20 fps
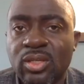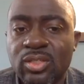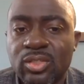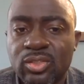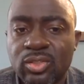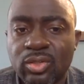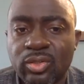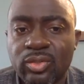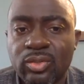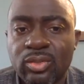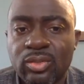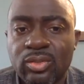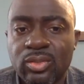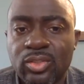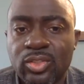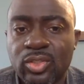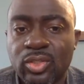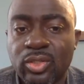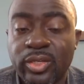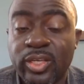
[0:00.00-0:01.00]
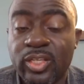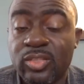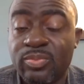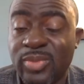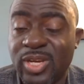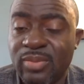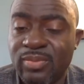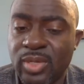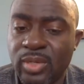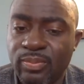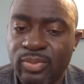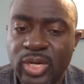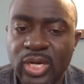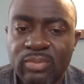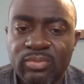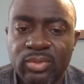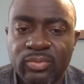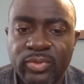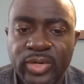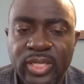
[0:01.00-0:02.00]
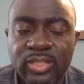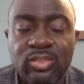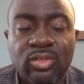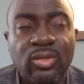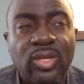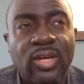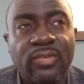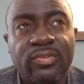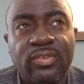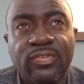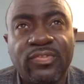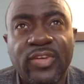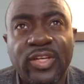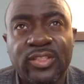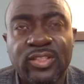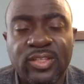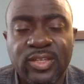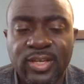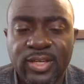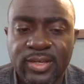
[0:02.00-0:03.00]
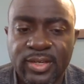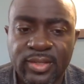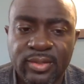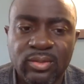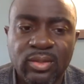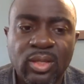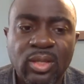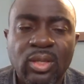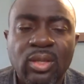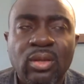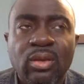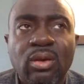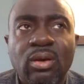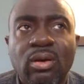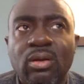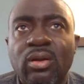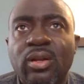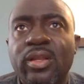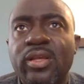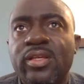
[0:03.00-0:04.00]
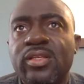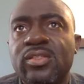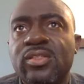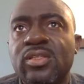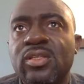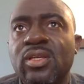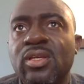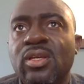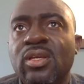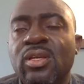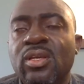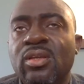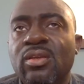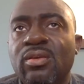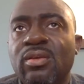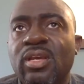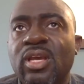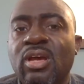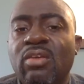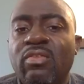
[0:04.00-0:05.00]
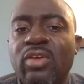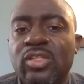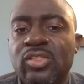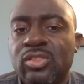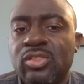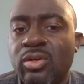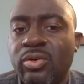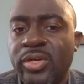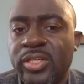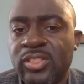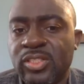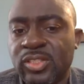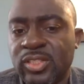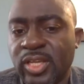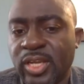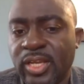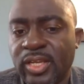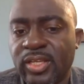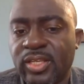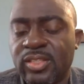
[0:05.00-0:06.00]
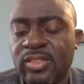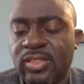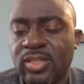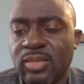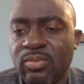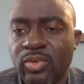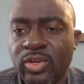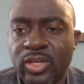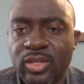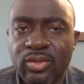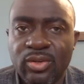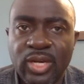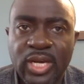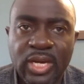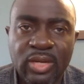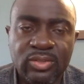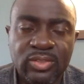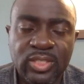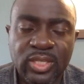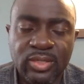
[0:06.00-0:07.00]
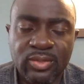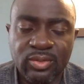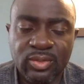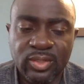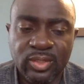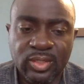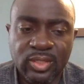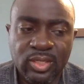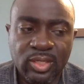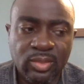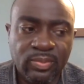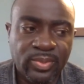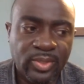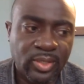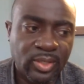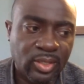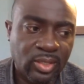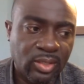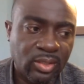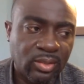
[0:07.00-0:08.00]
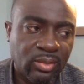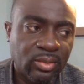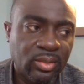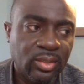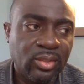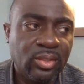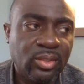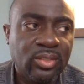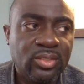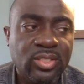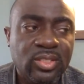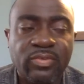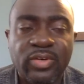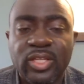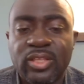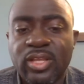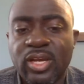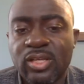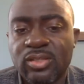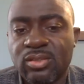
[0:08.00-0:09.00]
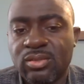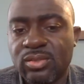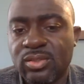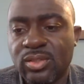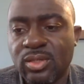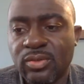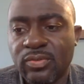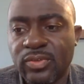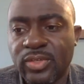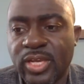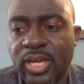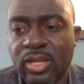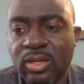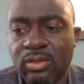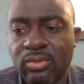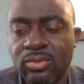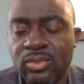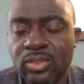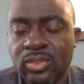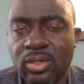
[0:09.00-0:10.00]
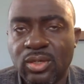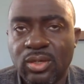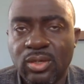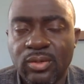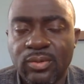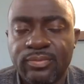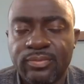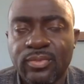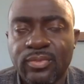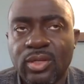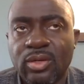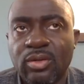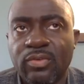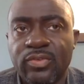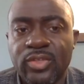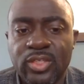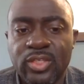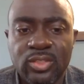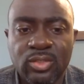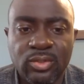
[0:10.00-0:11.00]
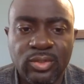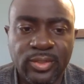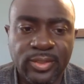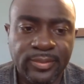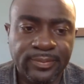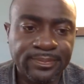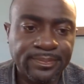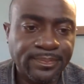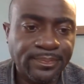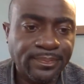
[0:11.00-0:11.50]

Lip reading: so shortage might be a problem, right? So you have to factor that in, unless you have a storage tank somewhere in your house that you can keep several thousands of gallons of diesel in it.